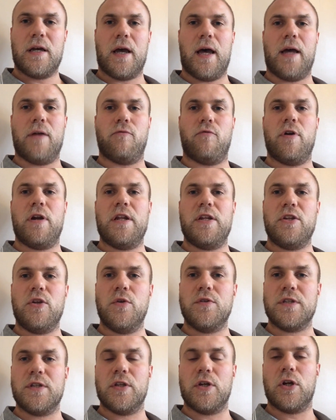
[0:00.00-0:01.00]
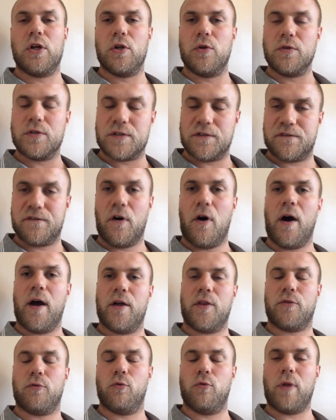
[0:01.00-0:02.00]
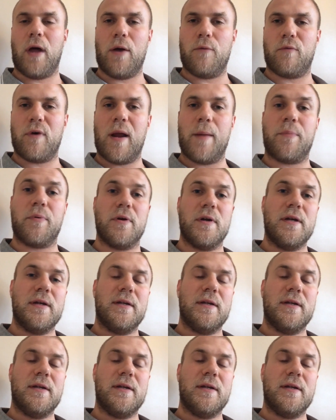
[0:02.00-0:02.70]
and really using the glutes to fire through that rep,